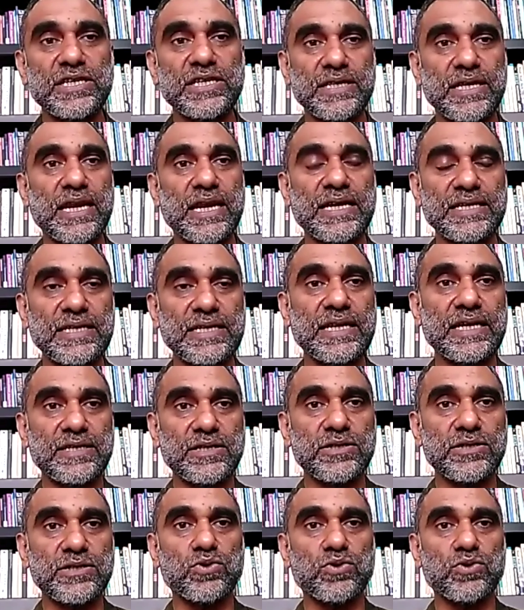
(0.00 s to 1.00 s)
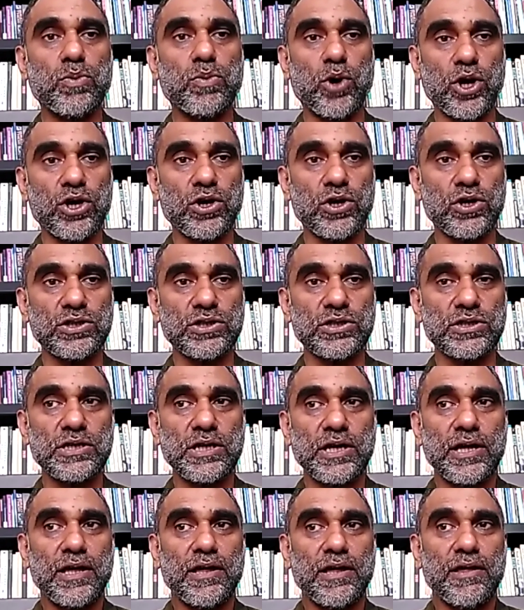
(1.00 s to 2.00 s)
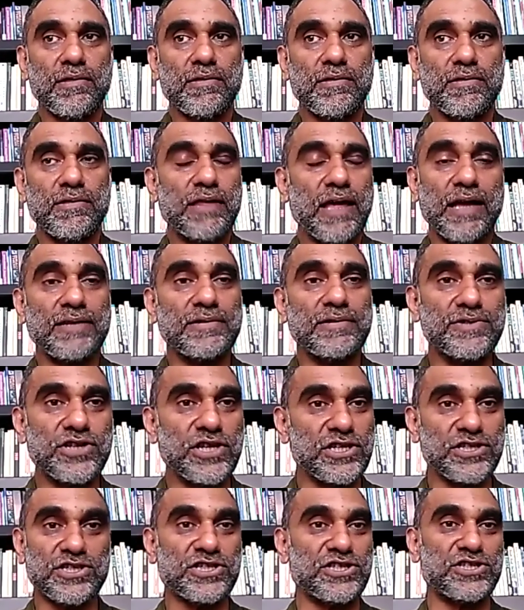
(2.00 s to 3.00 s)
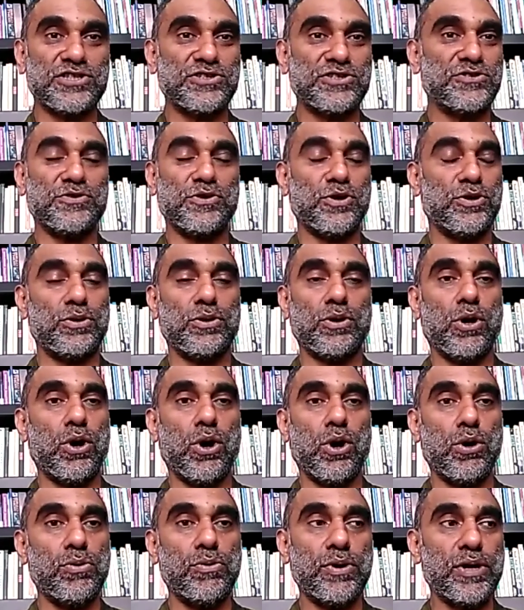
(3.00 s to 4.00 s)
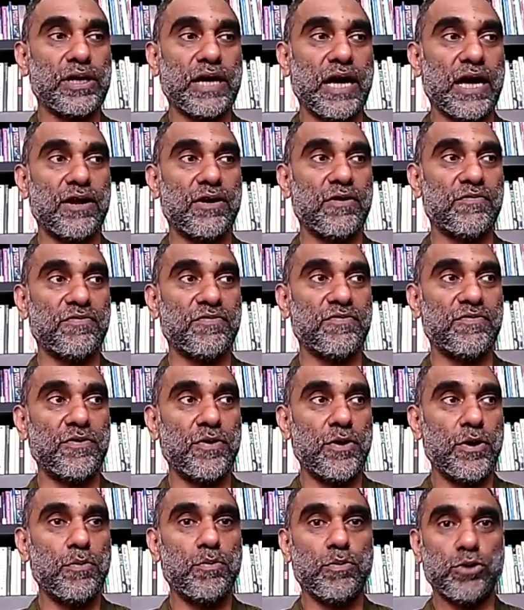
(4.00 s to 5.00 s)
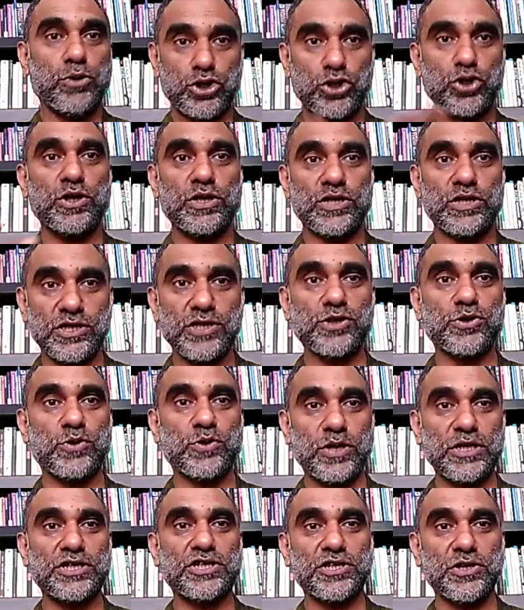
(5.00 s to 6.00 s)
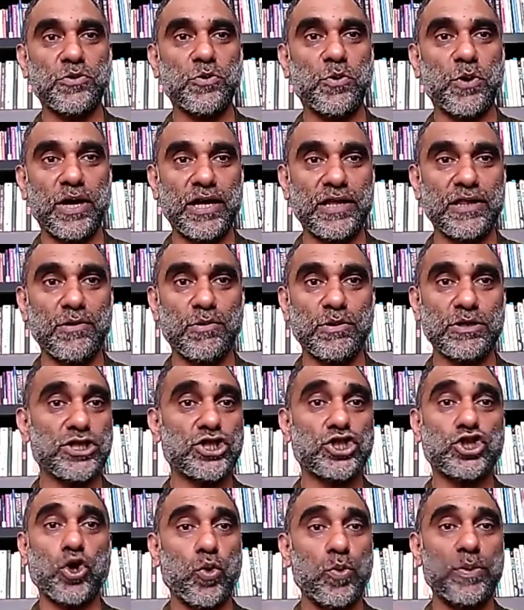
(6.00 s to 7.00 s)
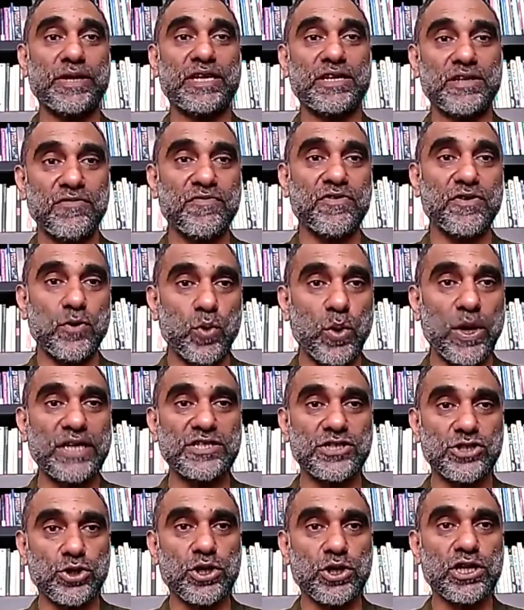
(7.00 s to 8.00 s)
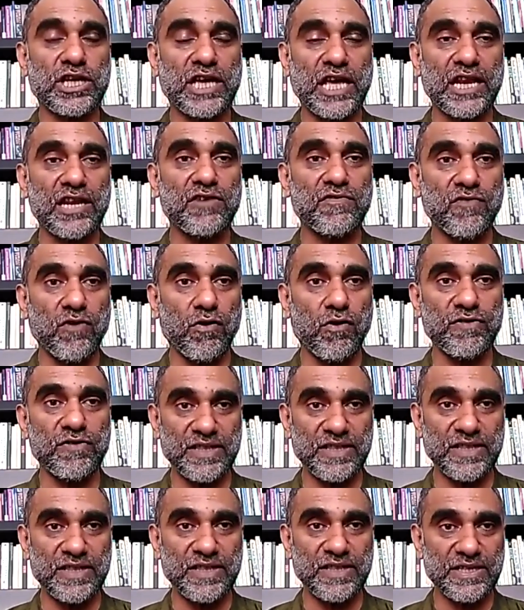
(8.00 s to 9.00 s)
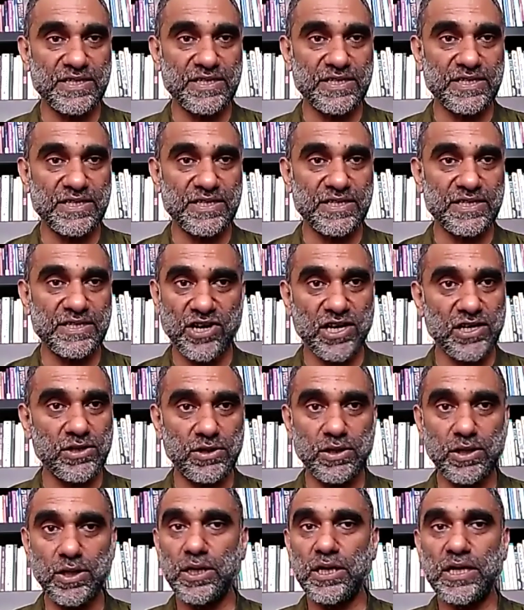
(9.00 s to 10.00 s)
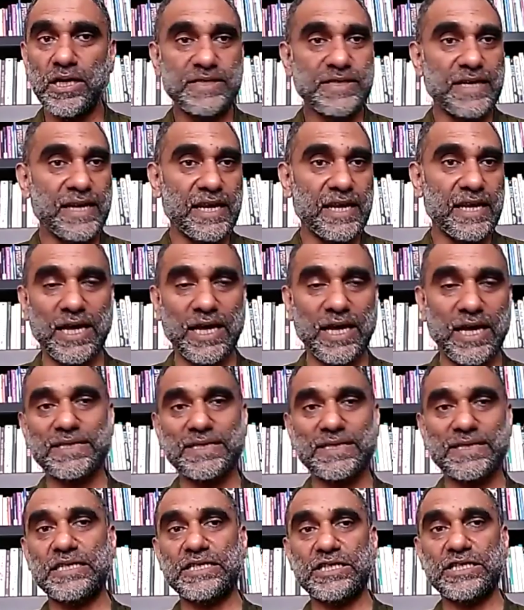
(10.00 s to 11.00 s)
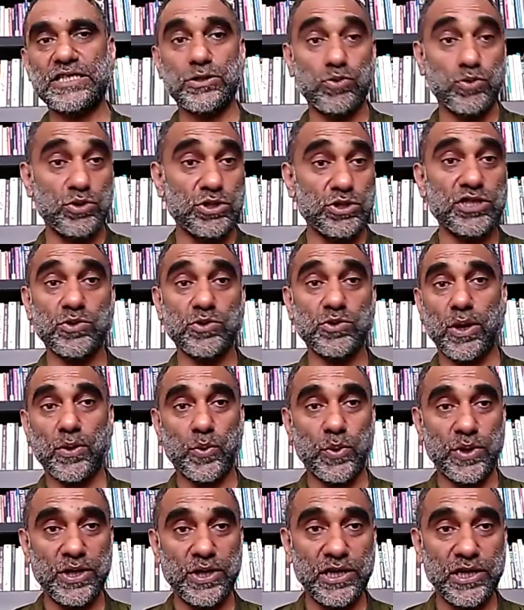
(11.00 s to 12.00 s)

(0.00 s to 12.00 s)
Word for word: in the 1980 school boycotts then just kind of put you in a situation where there was so many different ways you could get involved in the struggle, setting up a youth organization, which